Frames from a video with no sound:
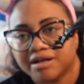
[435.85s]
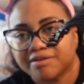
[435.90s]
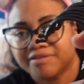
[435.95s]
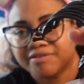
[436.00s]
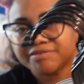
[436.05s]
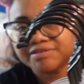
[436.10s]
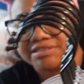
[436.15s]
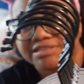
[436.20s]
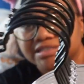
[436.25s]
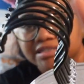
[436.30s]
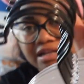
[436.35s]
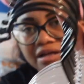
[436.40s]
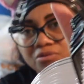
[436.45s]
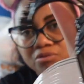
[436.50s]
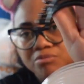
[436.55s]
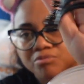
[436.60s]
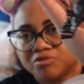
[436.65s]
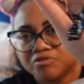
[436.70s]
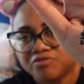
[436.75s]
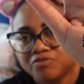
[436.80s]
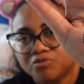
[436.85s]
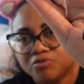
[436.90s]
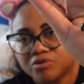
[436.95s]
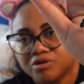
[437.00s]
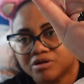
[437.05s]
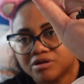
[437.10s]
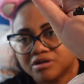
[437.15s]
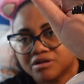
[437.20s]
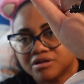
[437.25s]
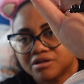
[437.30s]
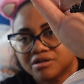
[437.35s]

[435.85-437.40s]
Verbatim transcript: I've never seen that one before.